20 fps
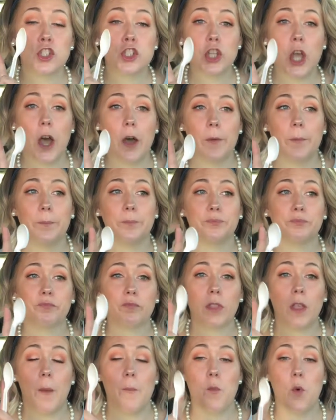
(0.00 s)
So,
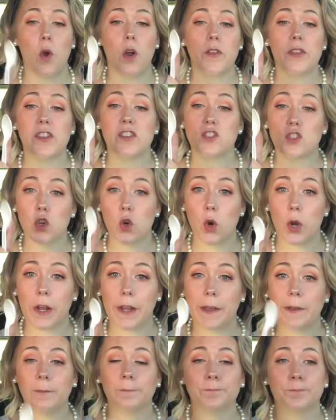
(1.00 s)
moral of the
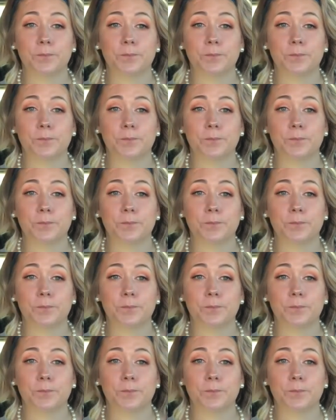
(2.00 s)
story,